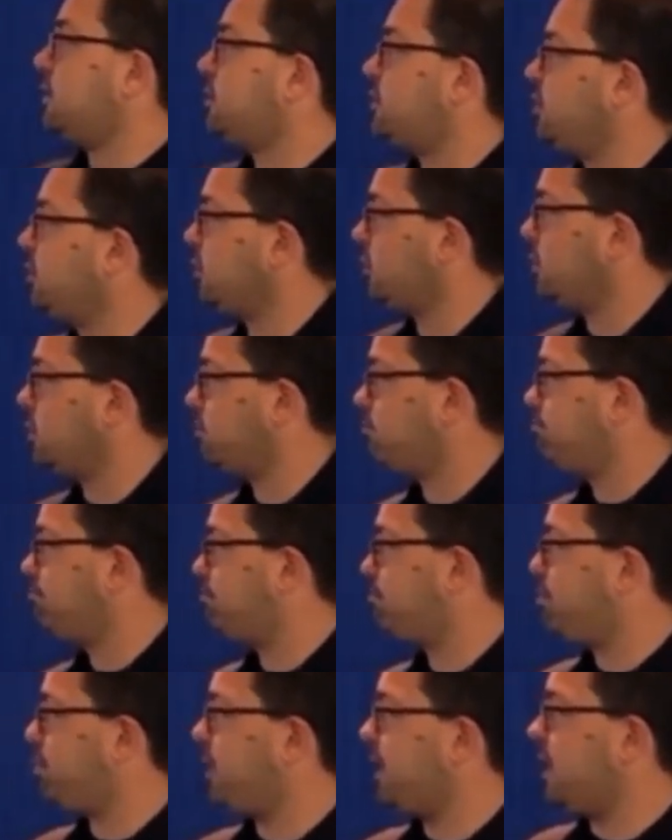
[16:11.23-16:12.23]
to
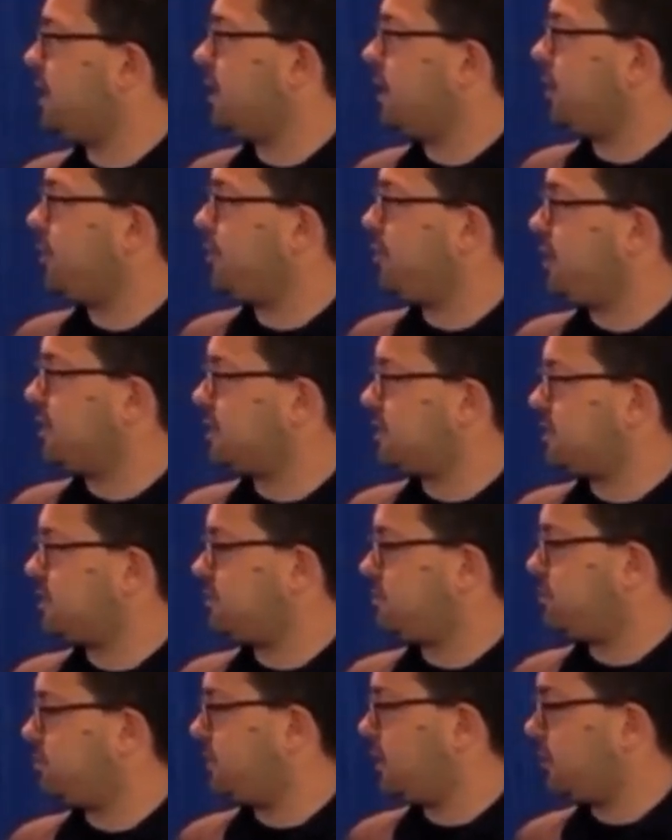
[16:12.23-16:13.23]
bring this
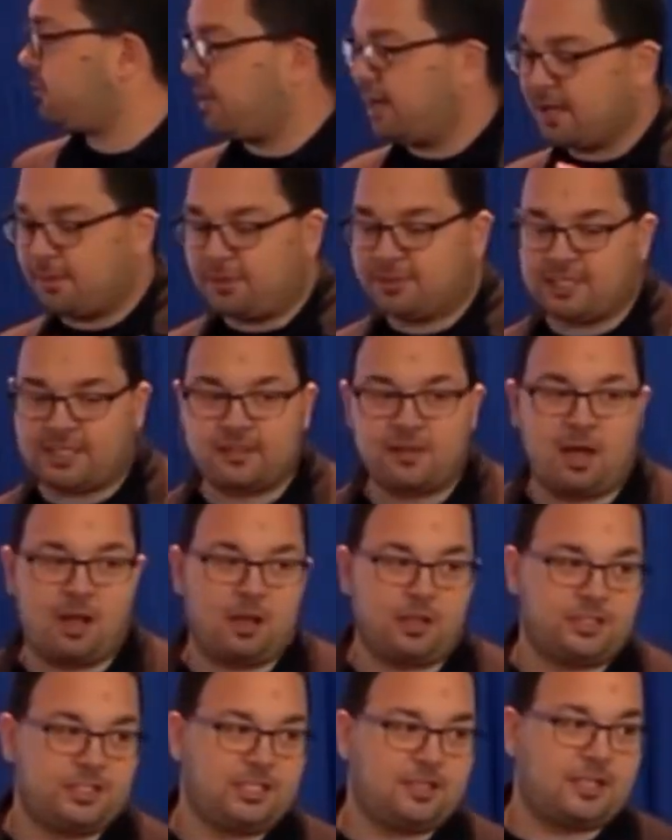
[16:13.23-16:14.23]
incredible
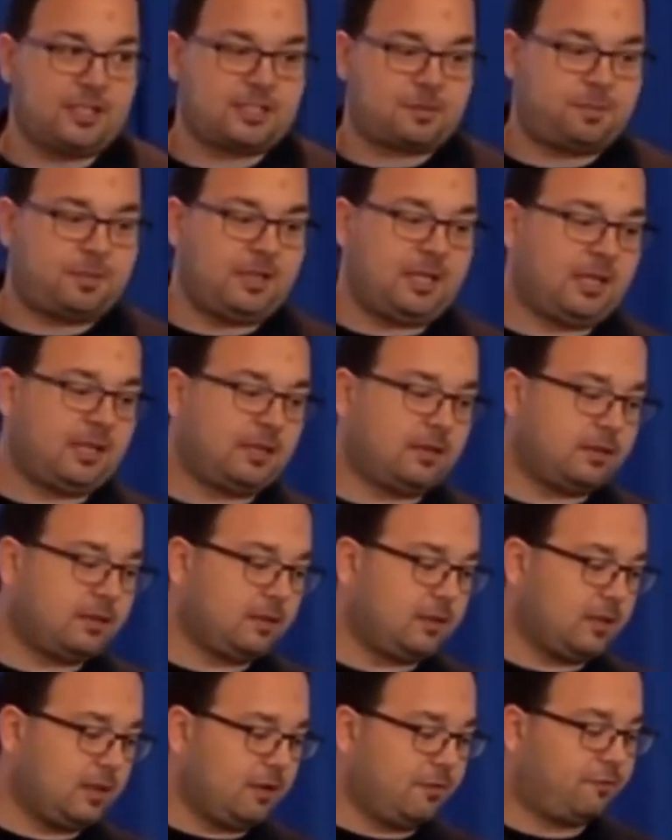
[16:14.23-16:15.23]
technology that's being
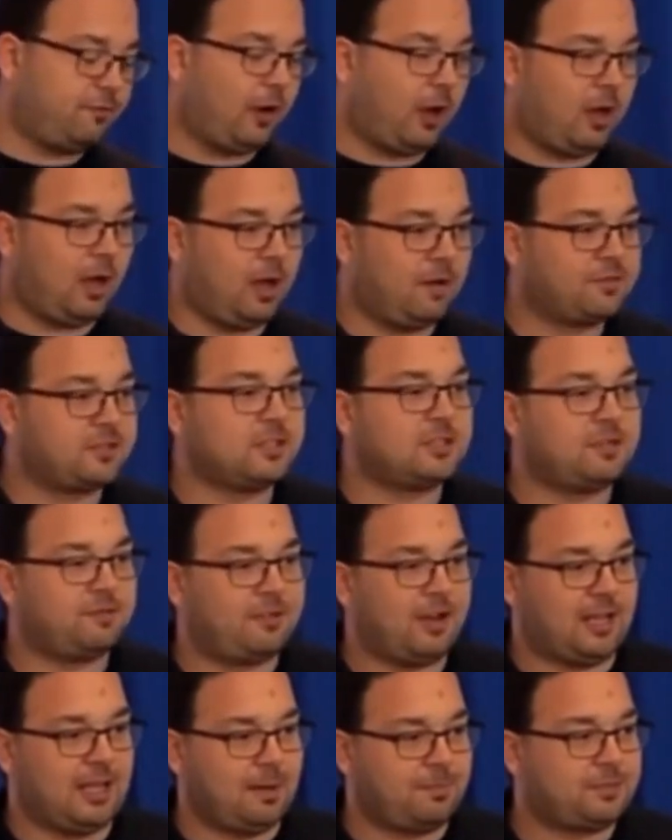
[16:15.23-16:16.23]
evolved and
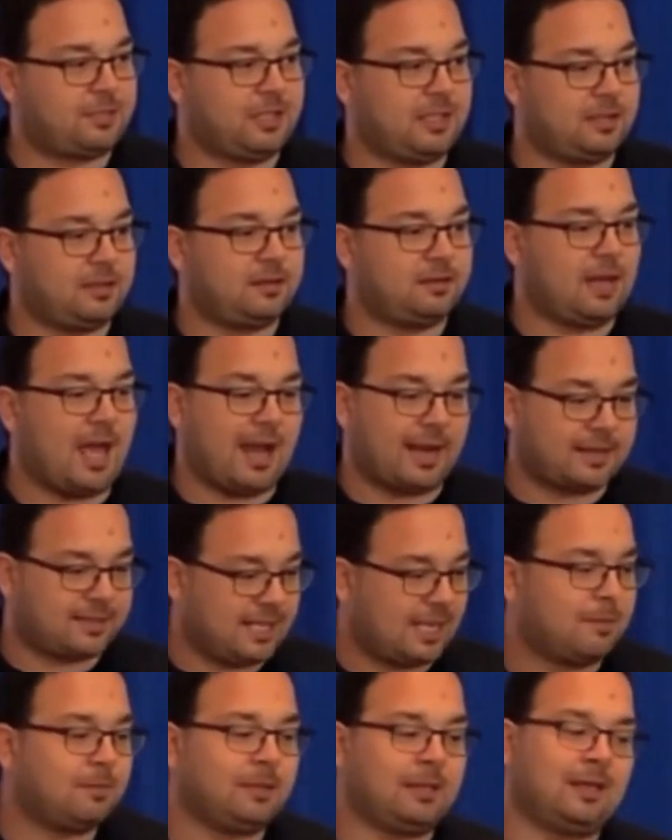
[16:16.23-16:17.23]
developed in
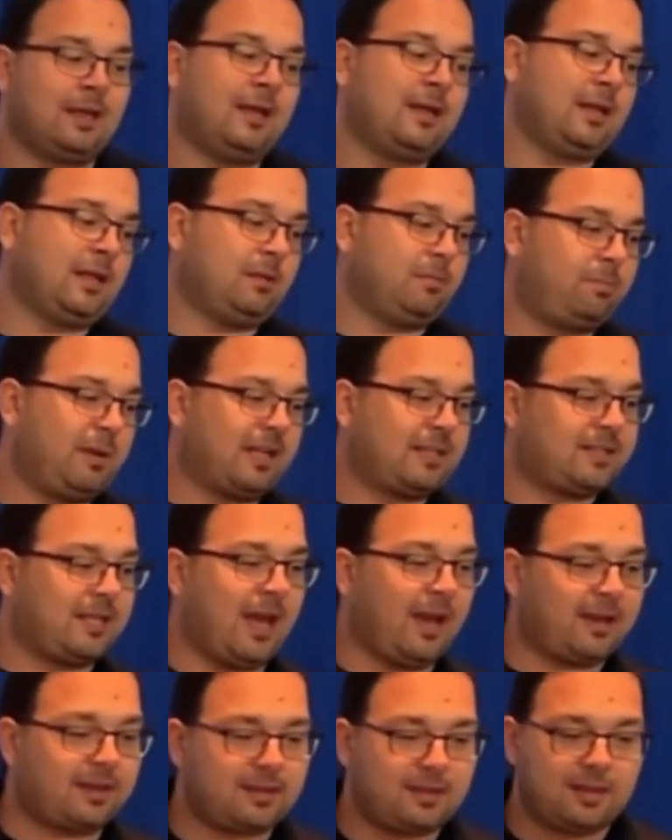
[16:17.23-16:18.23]
academia, in big
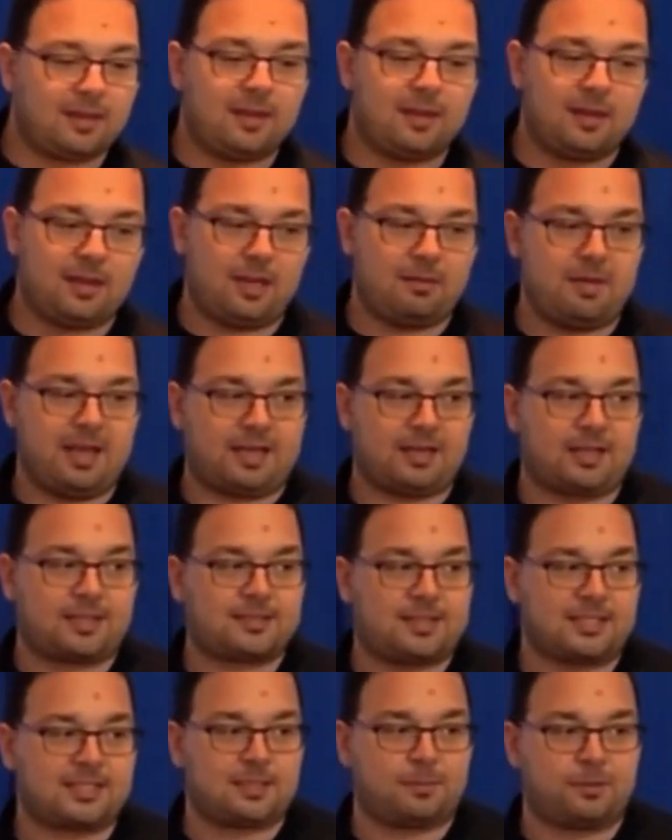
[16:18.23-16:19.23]
tech, and make it
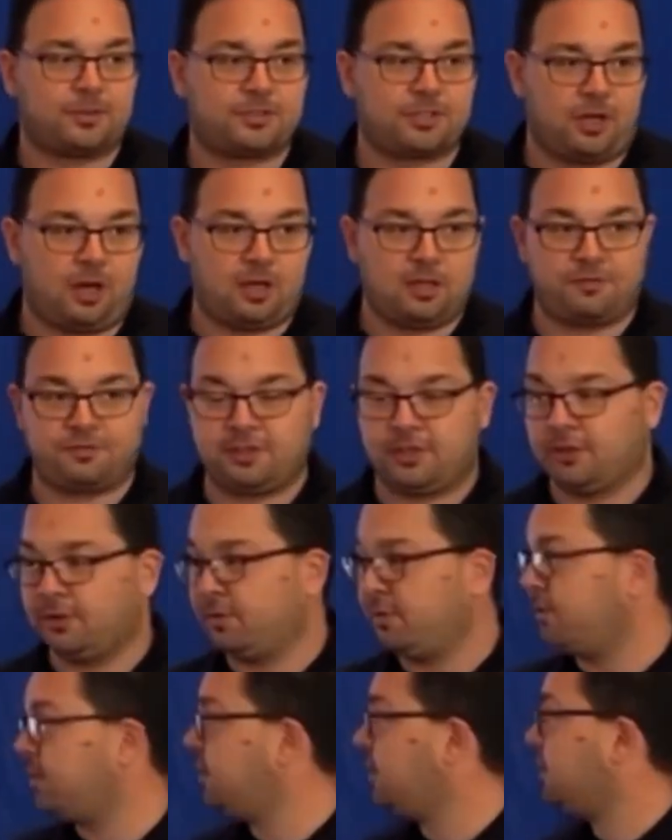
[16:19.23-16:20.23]
accessible to all of
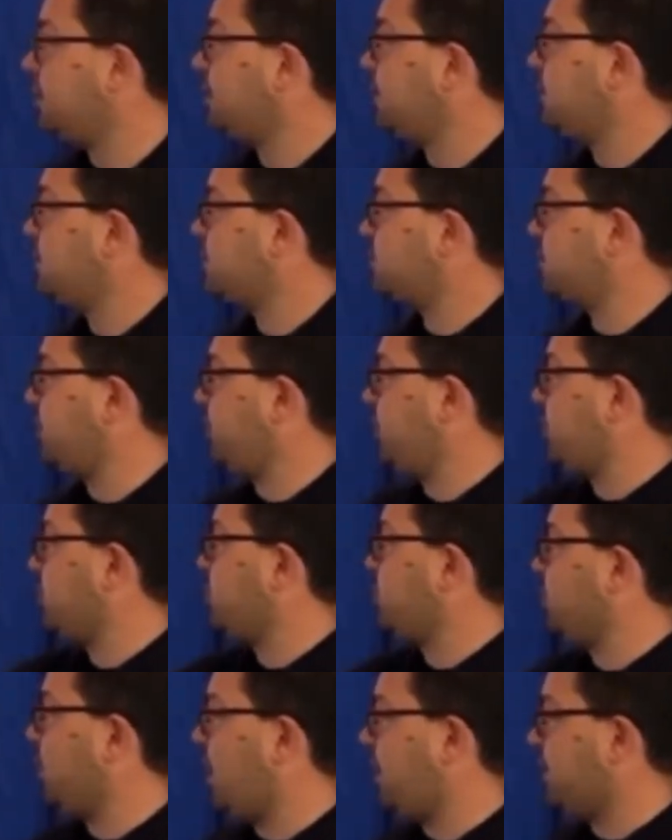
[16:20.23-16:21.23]
you so that you
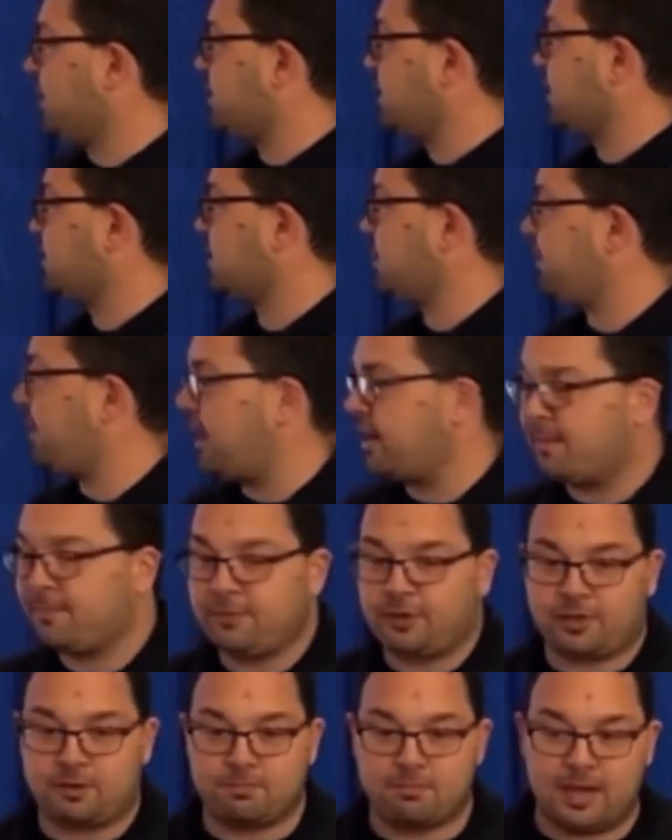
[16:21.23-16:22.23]
can do all these things at the bottom.
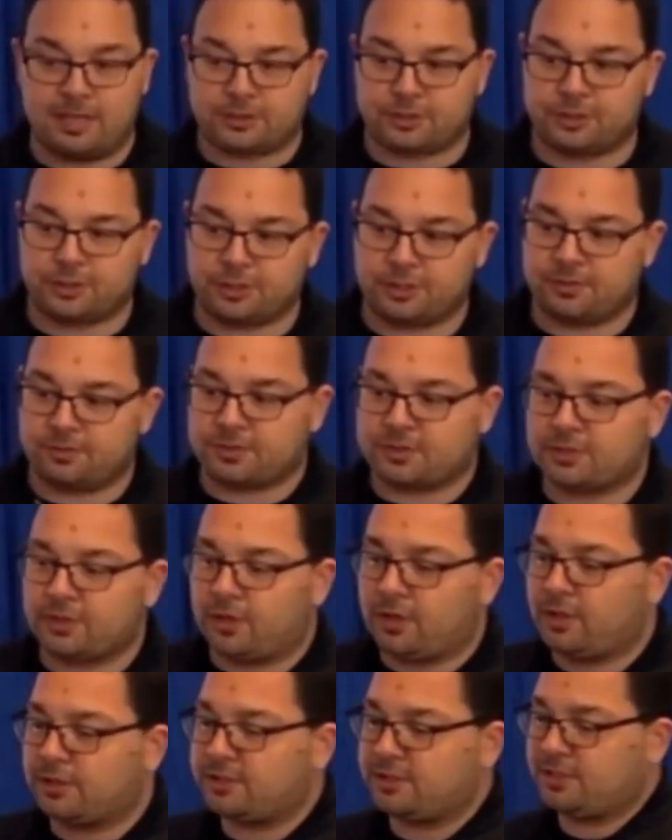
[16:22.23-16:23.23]
You can measure your
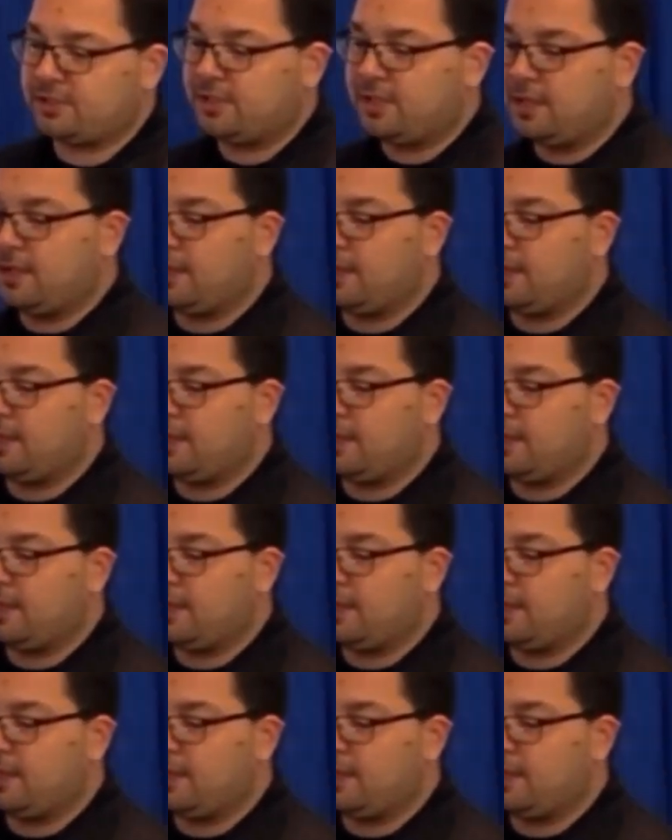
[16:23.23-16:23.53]
results,